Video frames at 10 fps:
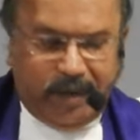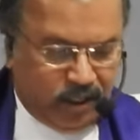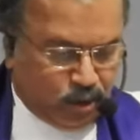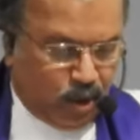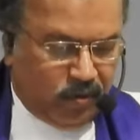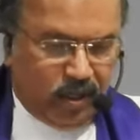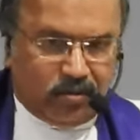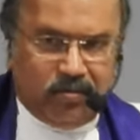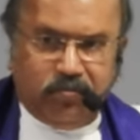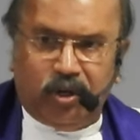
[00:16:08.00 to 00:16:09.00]
Bent
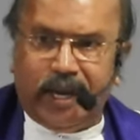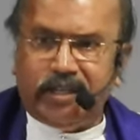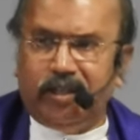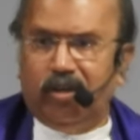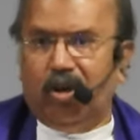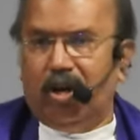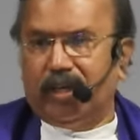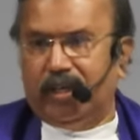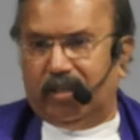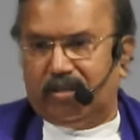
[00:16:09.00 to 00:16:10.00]
over for 18
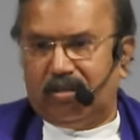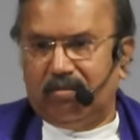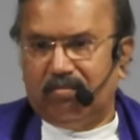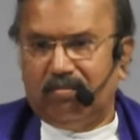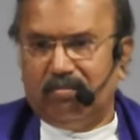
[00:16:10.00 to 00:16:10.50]
long years.